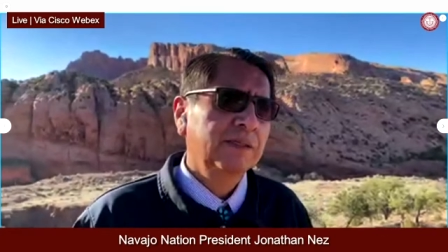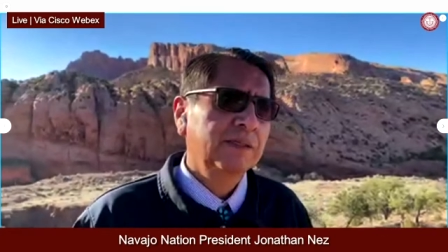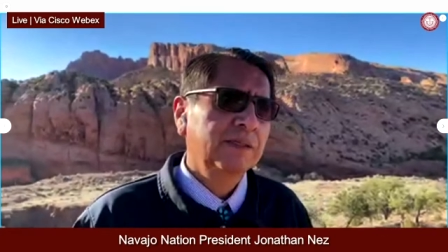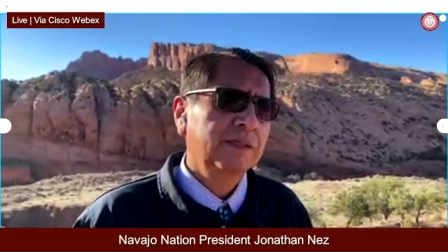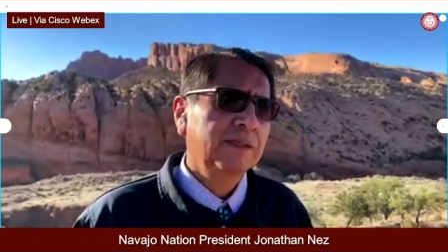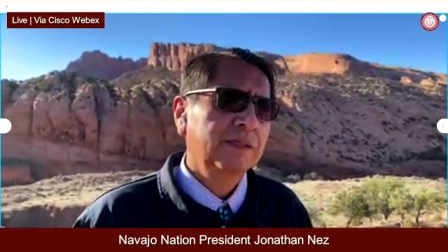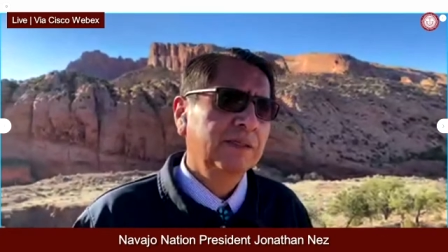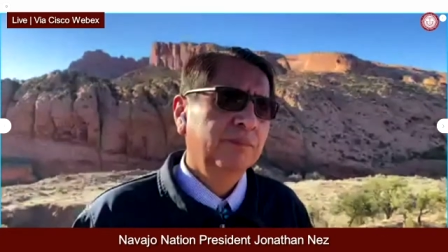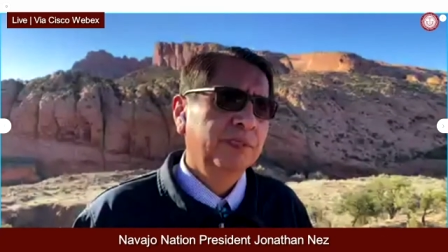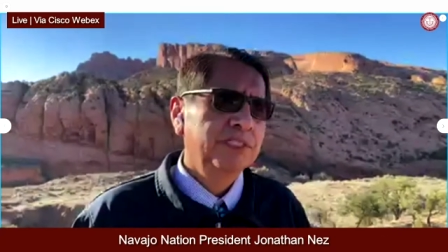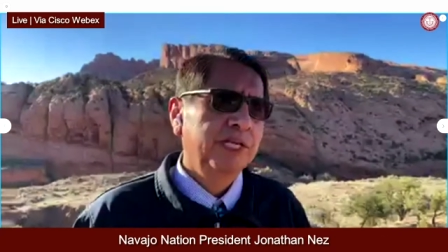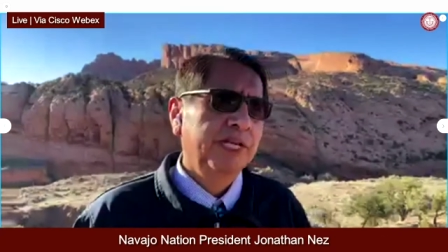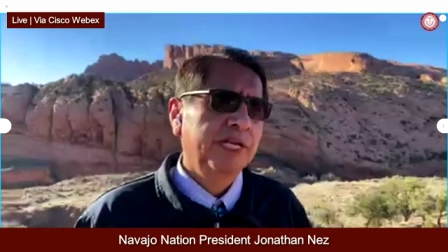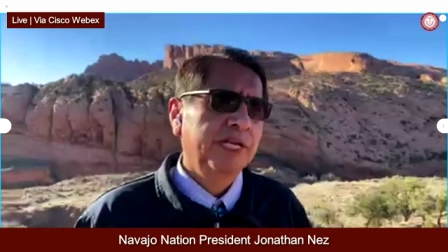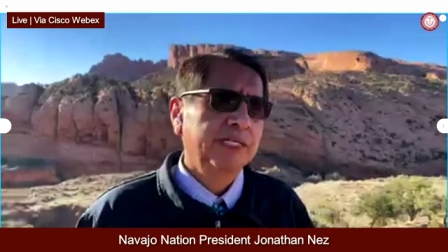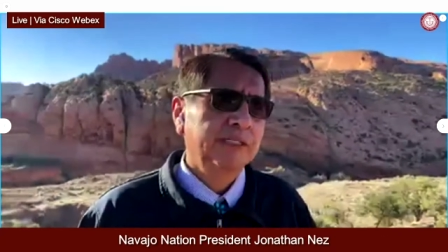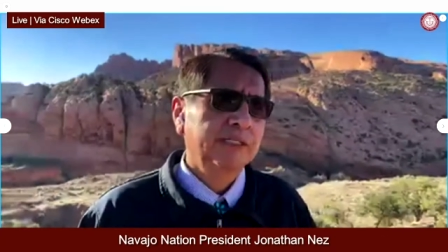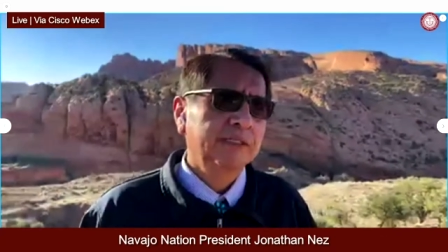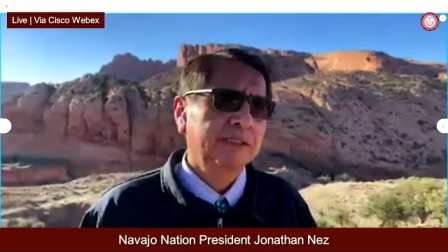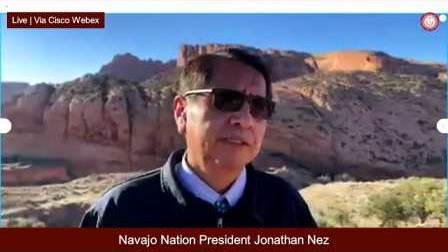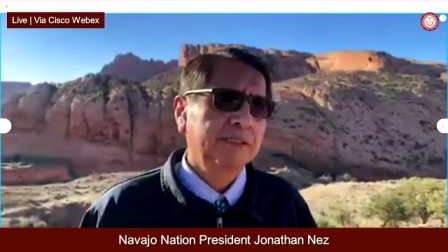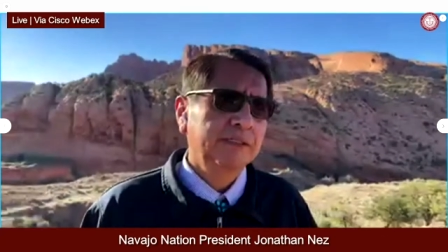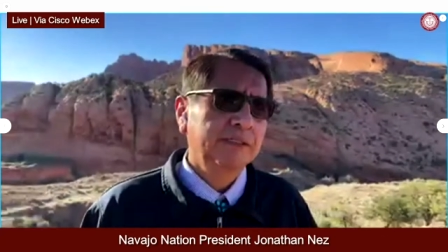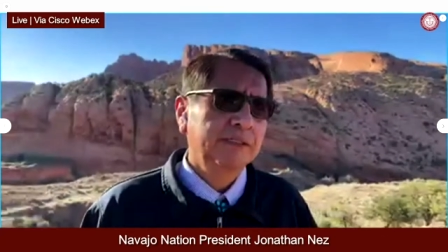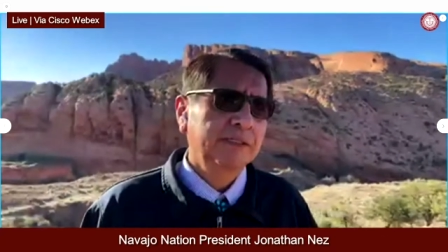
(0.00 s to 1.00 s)
Appreciate
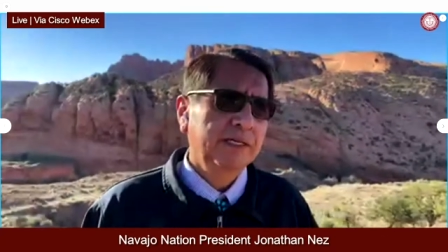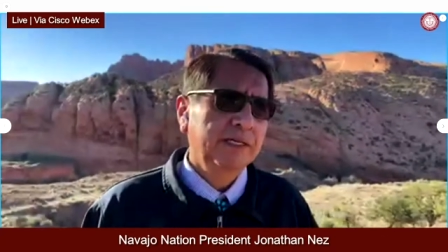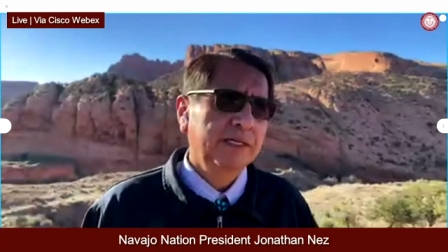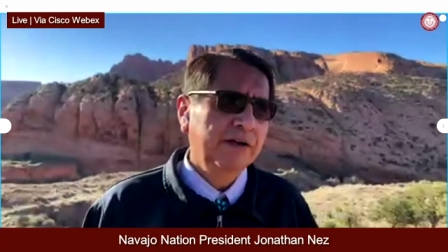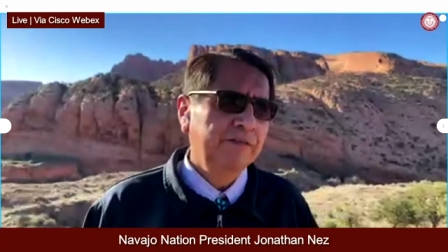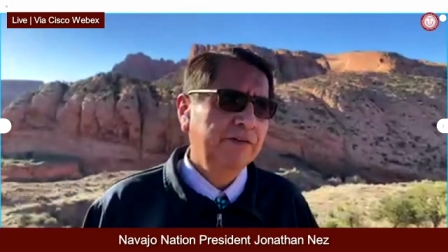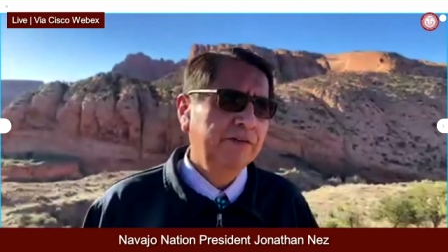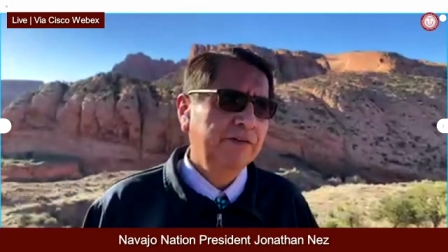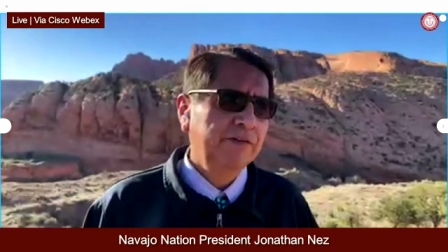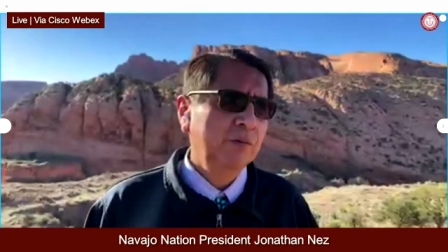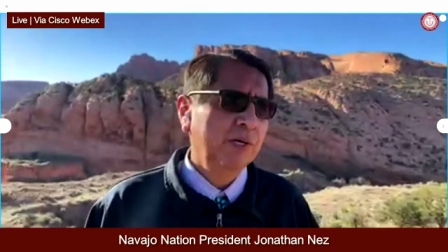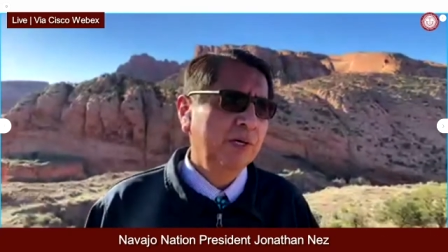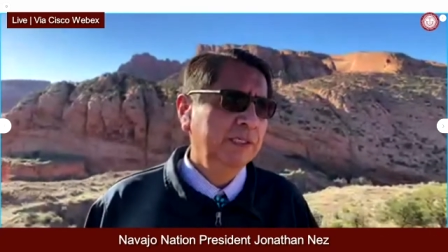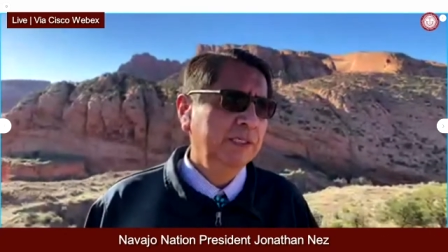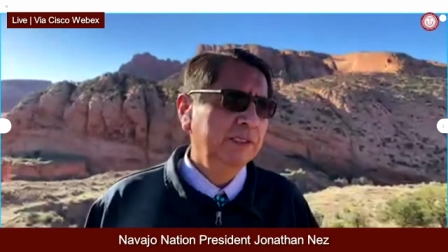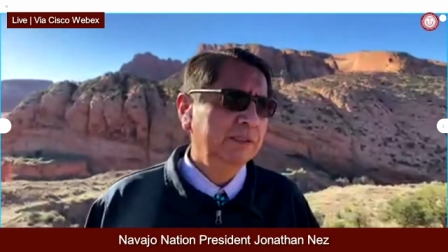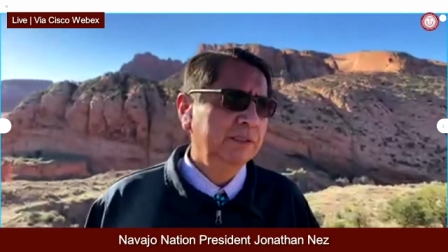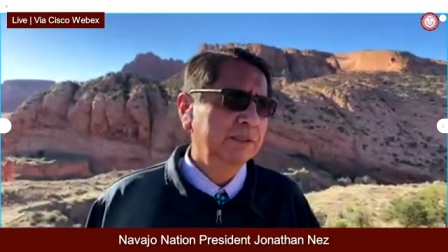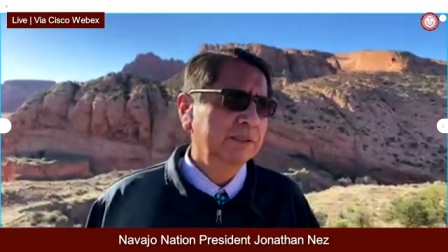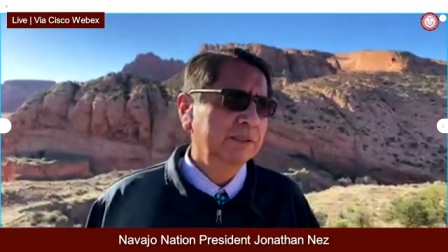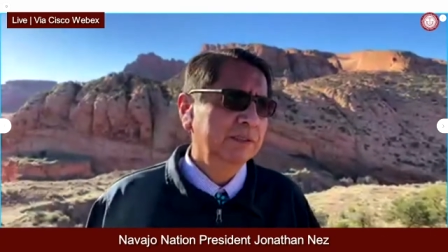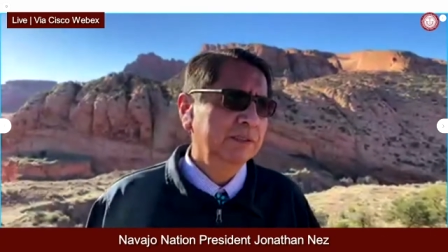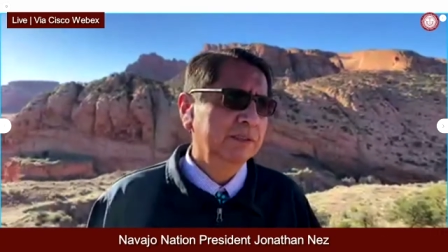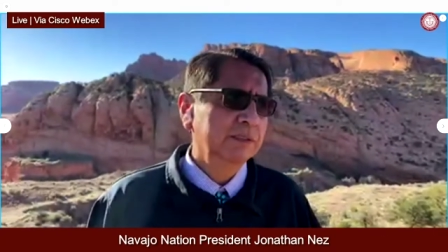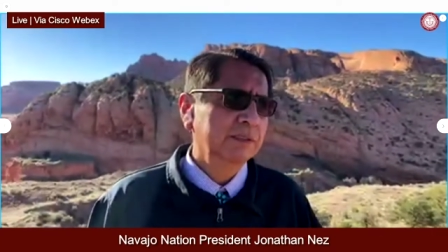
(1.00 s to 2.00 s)
everyone
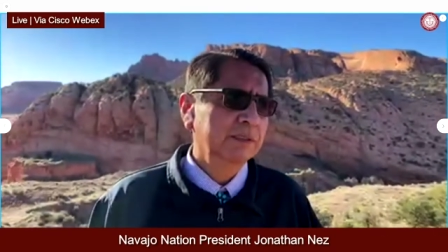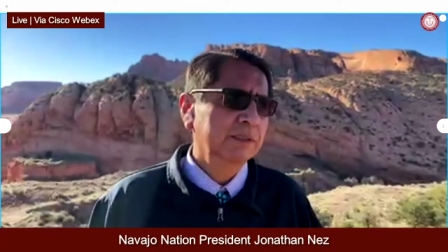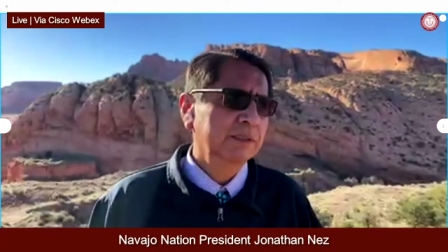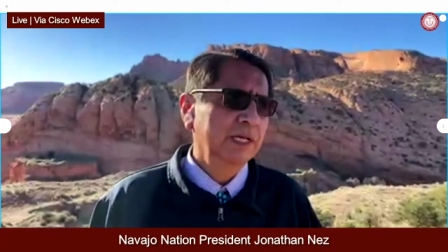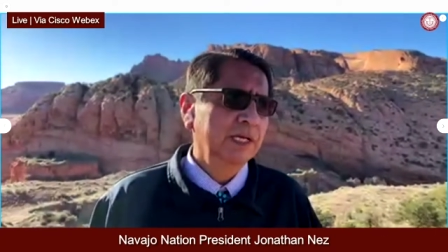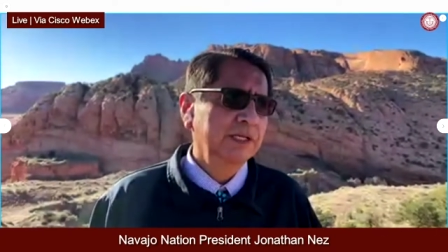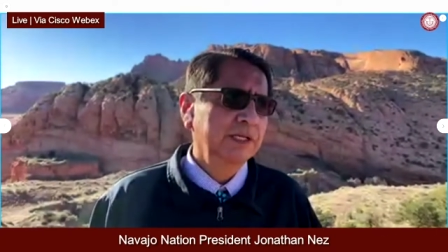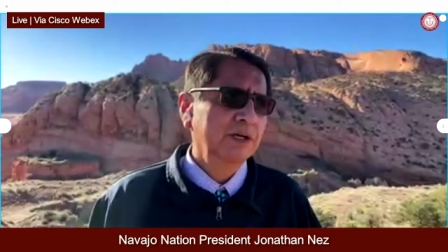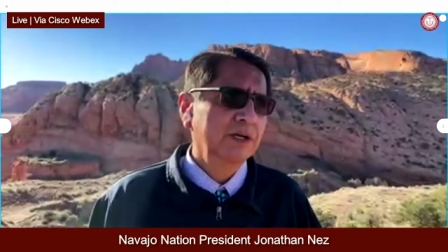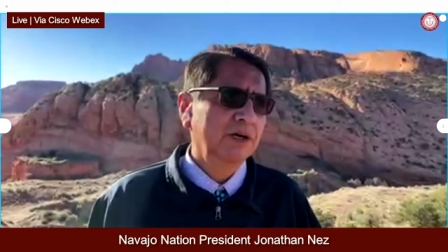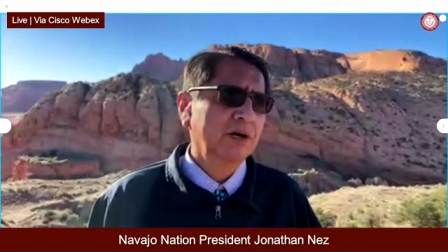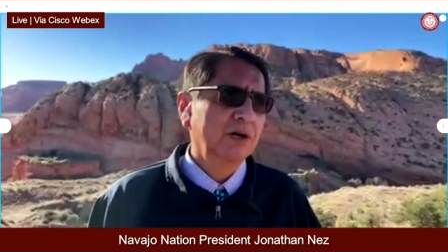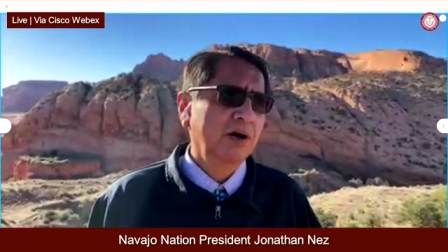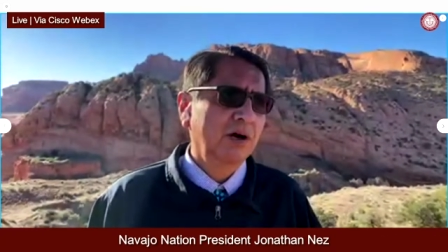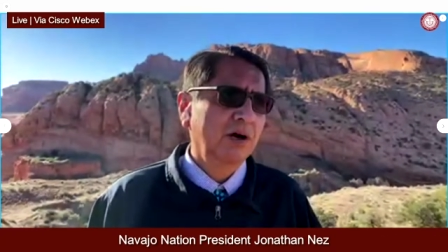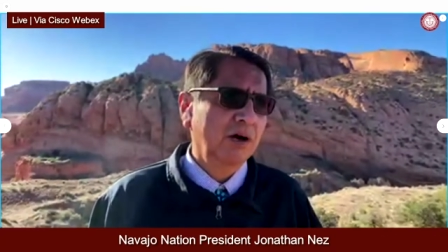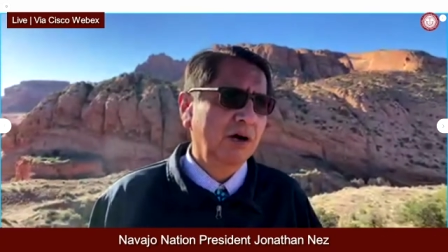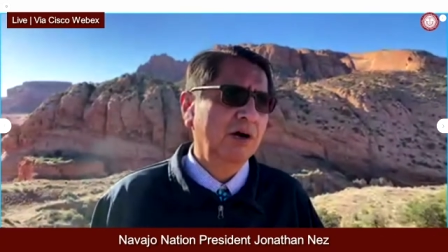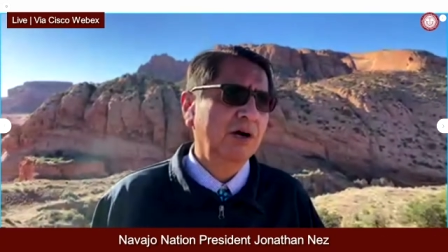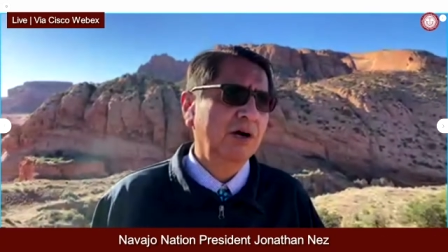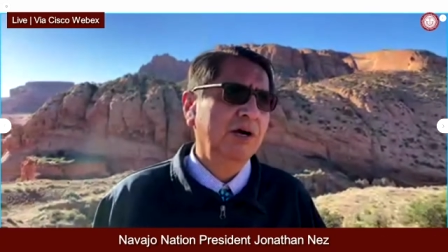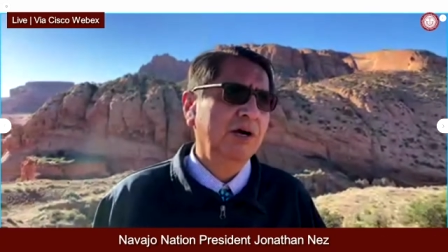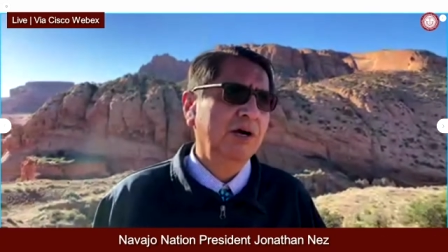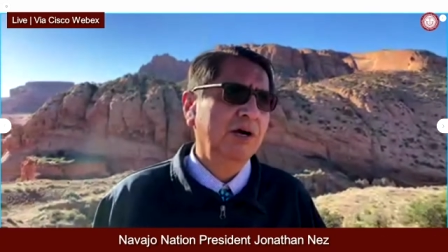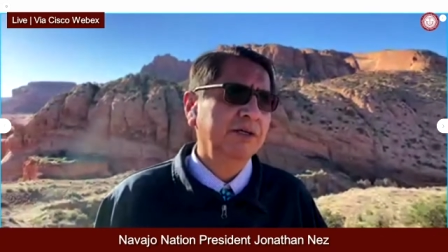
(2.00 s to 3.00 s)
and your
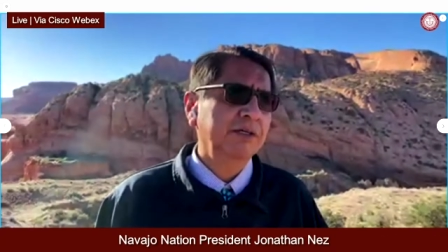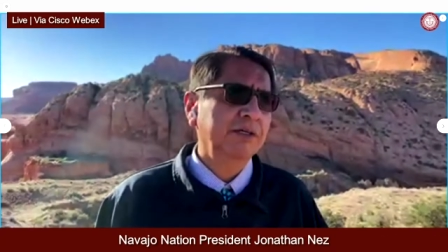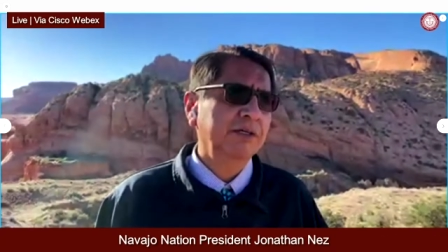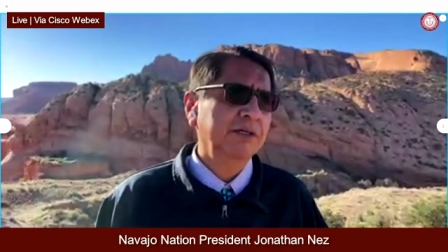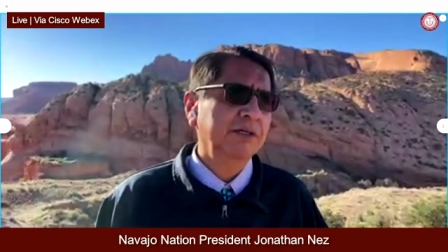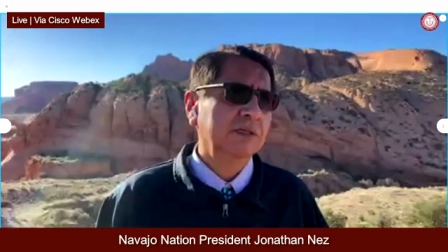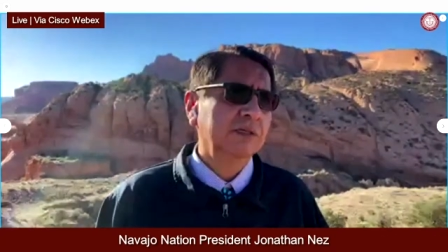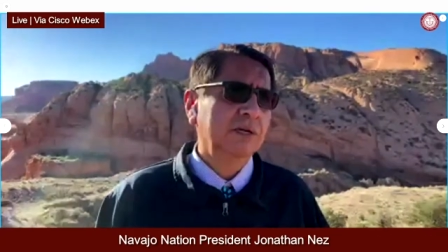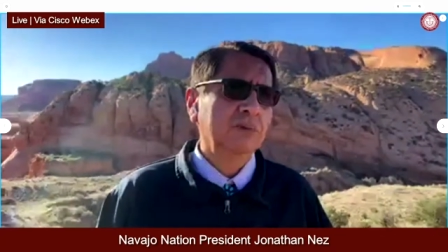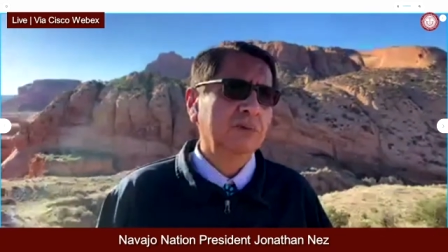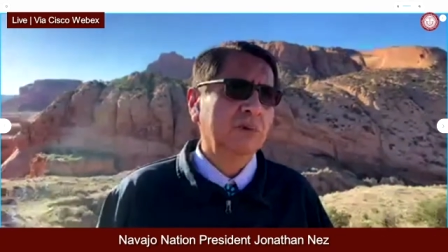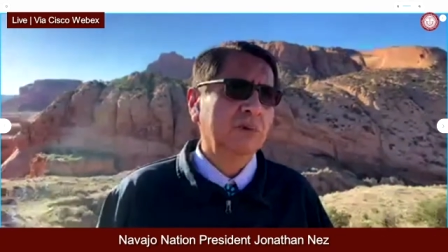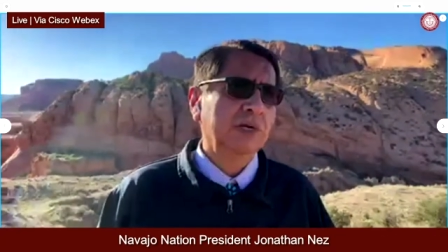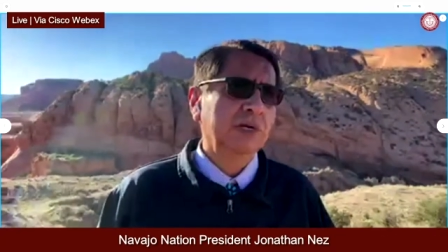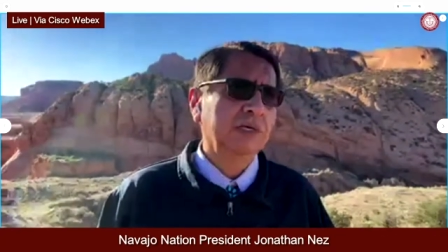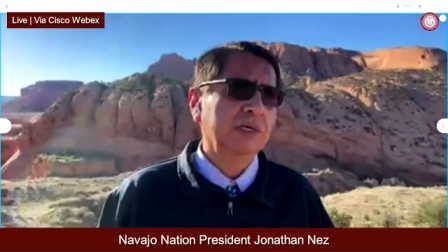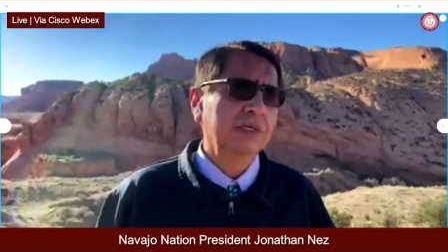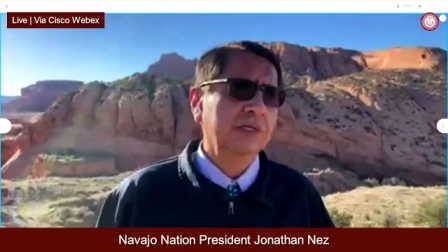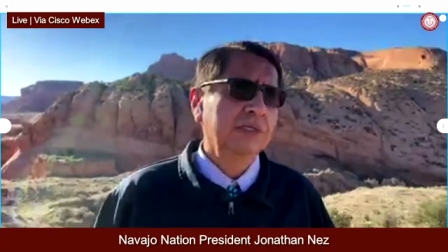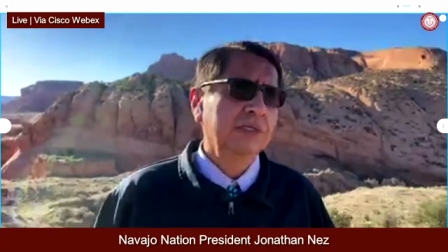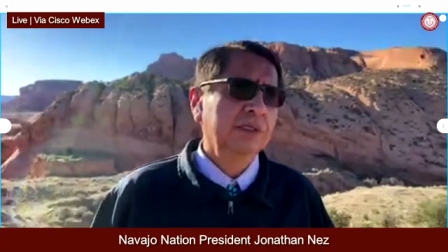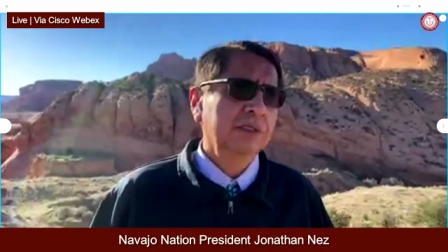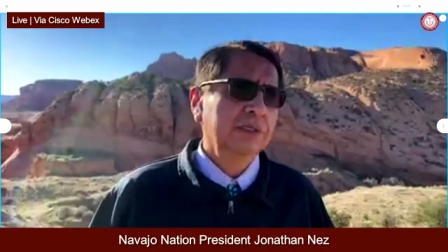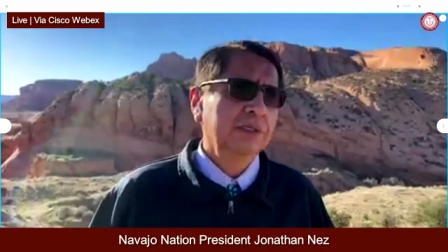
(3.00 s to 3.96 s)
hard work,